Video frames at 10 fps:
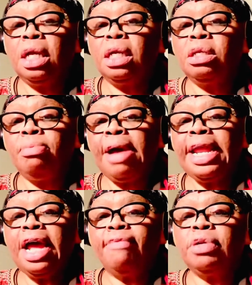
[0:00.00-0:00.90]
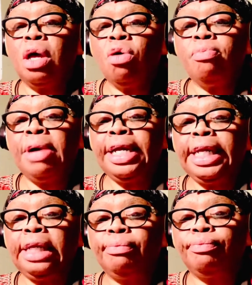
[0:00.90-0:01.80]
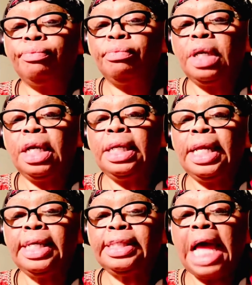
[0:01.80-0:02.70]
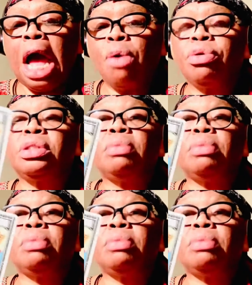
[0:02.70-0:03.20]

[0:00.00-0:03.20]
You might have low money, less hours, and